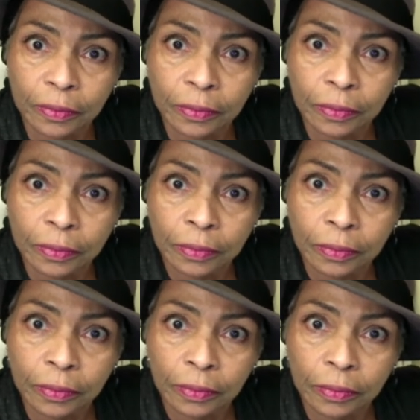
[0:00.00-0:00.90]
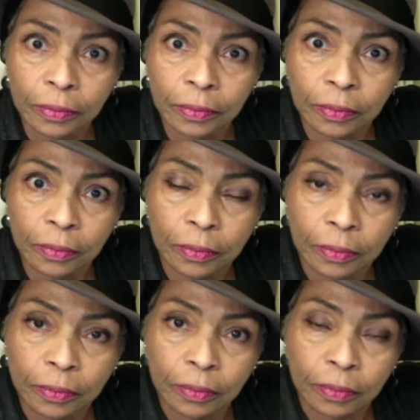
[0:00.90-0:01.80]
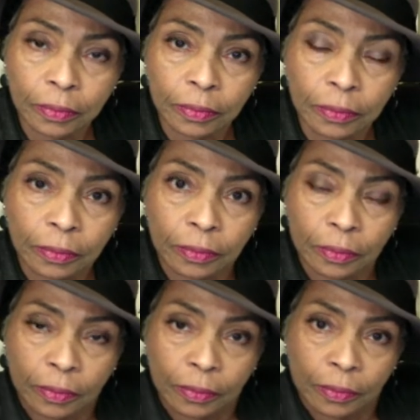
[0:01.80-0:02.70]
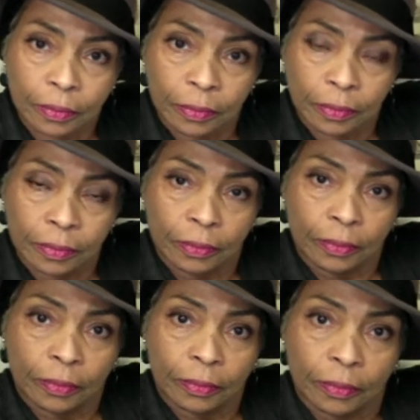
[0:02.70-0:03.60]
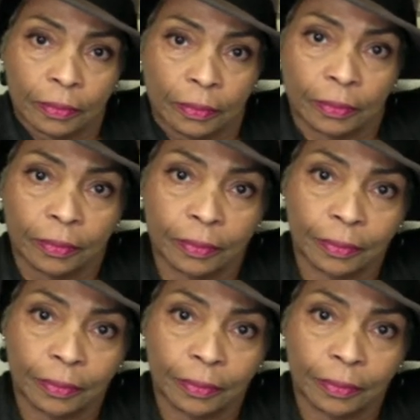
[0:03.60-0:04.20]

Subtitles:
Nobody speaks.